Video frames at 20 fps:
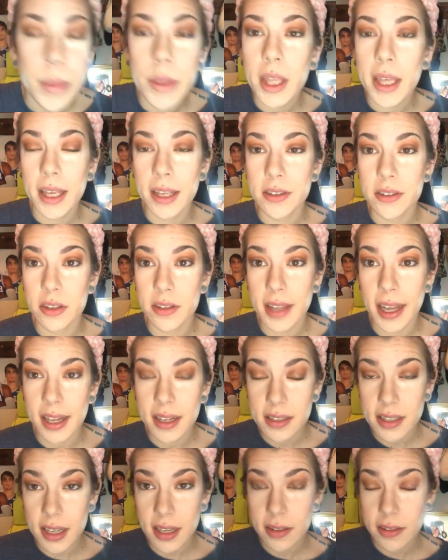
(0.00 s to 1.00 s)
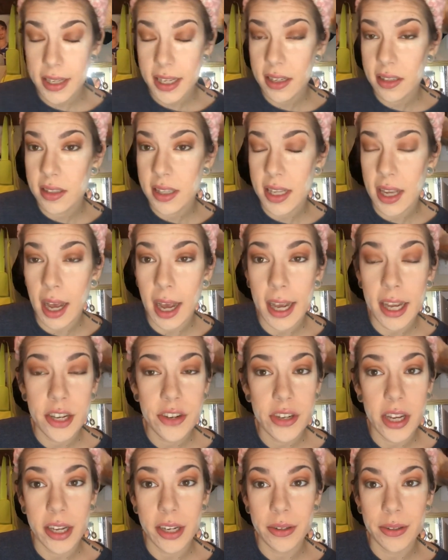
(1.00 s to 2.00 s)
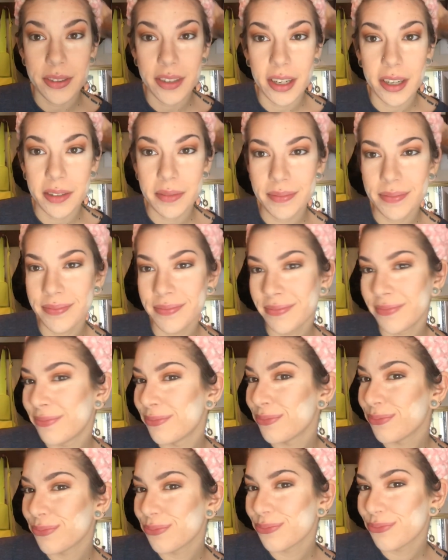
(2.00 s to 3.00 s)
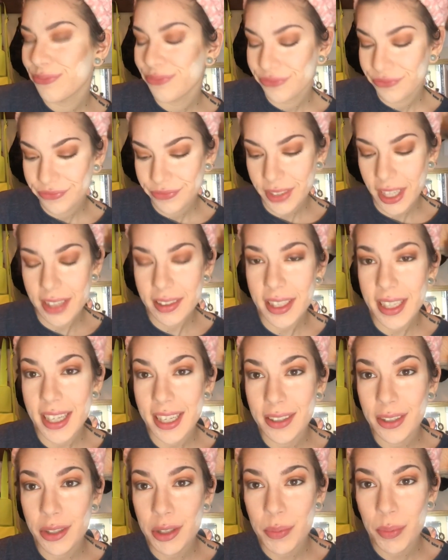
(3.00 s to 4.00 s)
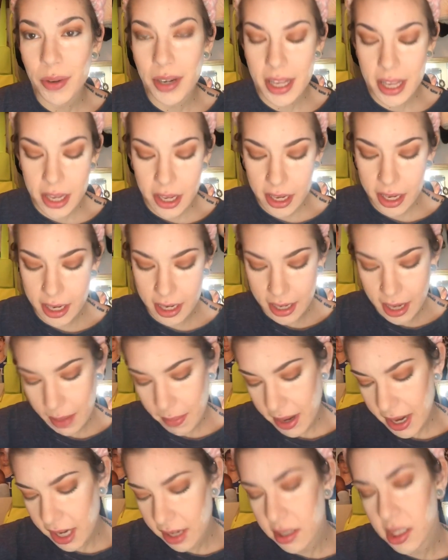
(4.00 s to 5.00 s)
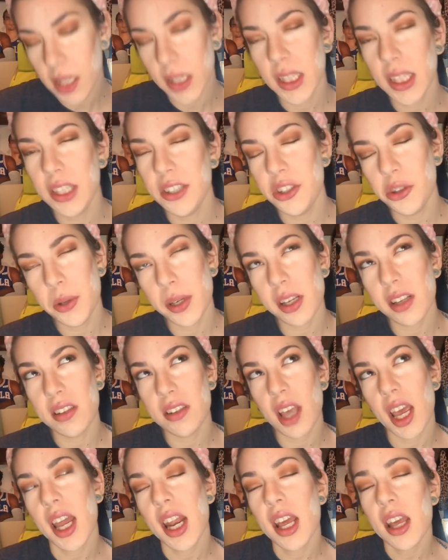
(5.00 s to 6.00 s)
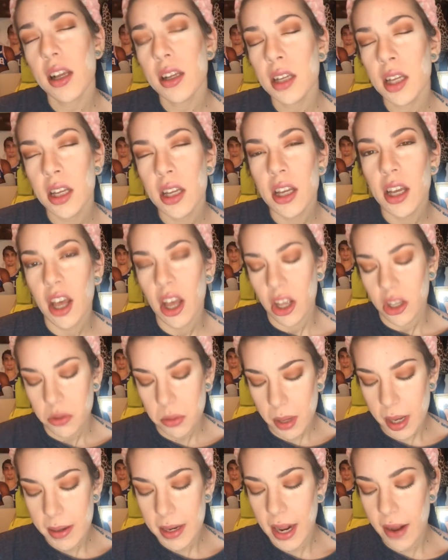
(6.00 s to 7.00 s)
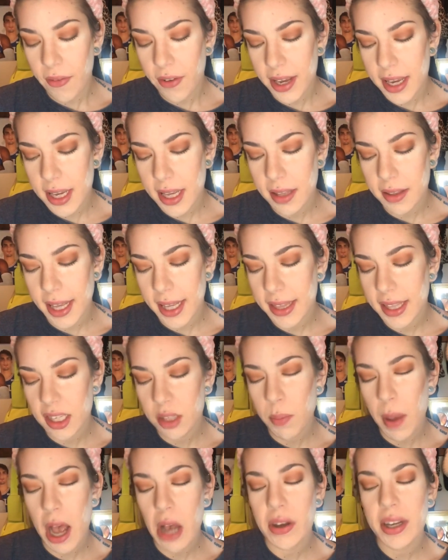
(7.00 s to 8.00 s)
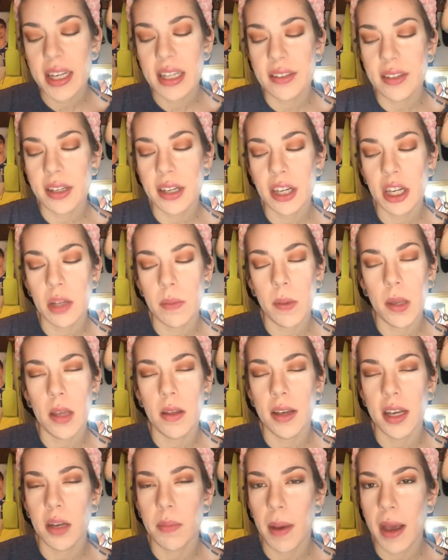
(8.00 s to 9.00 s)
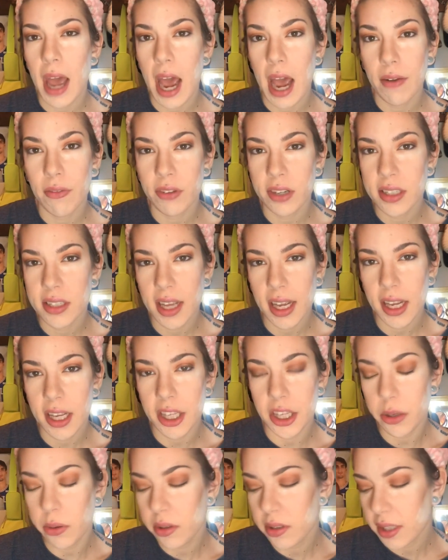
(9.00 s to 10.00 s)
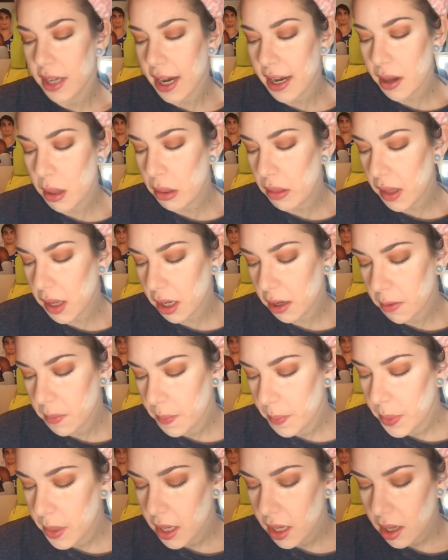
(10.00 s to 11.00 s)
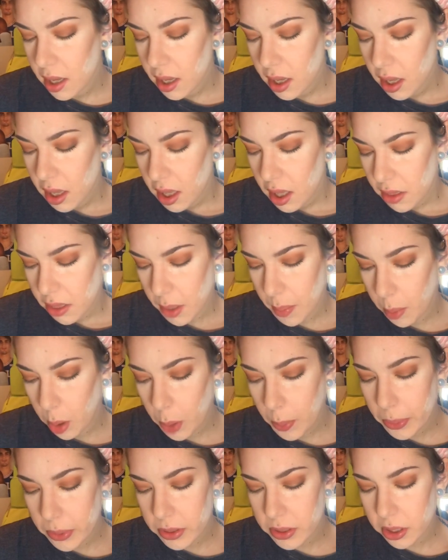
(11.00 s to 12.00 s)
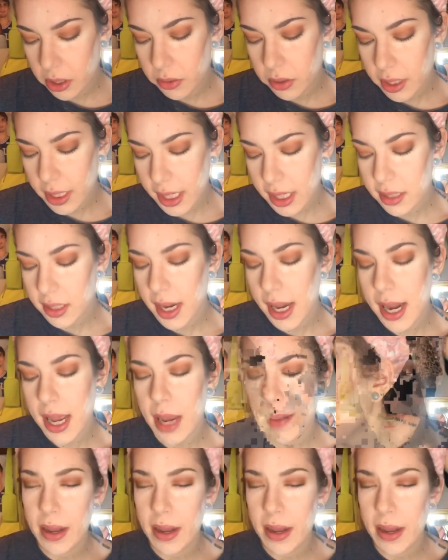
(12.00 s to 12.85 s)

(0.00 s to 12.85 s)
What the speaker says: Okay, so that's at least the eyeshadow done. I think it looks pretty good. I mean, it's nothing too exciting, so I definitely, like, this palette isn't going to be like my everyday use kind of thing. The purples are really exciting.